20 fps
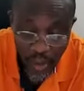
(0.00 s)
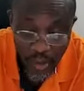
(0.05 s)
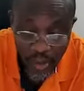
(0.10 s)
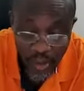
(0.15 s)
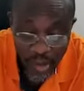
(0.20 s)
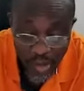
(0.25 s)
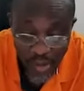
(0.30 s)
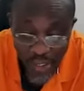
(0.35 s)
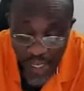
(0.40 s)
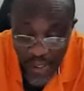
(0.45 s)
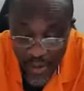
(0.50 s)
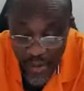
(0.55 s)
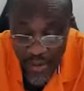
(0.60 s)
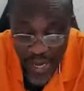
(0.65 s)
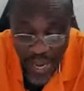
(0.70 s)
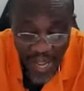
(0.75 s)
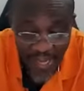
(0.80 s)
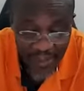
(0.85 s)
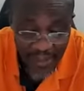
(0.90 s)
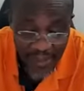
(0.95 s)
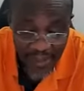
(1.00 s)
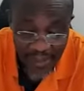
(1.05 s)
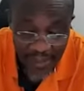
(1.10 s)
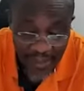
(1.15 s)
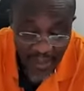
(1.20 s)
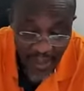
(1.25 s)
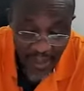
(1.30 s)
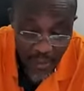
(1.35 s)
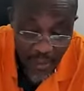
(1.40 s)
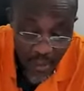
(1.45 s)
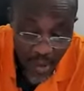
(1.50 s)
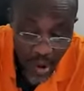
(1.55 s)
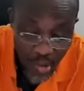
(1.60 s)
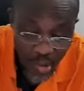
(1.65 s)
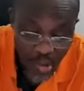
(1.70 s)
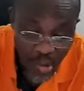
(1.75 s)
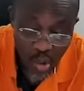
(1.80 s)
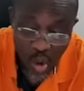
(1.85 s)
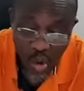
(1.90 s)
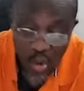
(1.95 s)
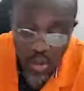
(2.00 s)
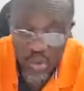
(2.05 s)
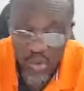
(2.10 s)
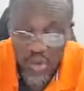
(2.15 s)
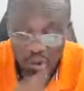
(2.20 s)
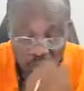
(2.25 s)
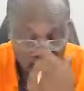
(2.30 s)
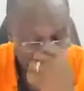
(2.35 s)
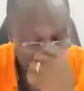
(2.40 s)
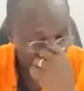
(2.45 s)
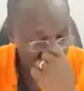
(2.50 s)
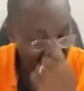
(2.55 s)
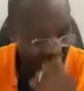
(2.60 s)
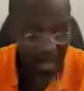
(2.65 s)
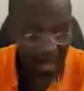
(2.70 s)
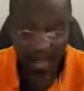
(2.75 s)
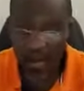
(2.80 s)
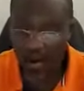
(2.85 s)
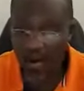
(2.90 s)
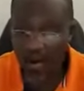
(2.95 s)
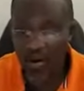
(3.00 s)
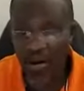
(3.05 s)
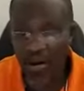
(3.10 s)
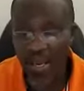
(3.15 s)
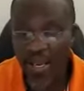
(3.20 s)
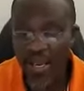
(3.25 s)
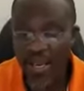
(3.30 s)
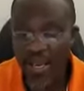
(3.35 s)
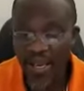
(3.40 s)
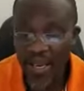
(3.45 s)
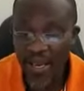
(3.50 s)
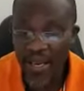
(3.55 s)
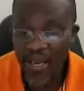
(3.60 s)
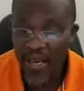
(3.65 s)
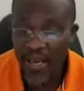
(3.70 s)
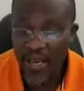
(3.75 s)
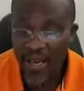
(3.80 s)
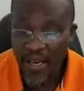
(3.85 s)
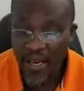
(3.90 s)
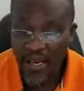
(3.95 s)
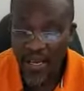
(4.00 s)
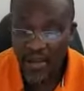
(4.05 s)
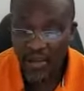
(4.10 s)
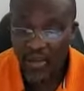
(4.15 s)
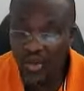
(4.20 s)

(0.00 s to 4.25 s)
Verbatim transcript: to tell you that mm-hmm. we want to conclude to tell you that, okay, mm-hmm.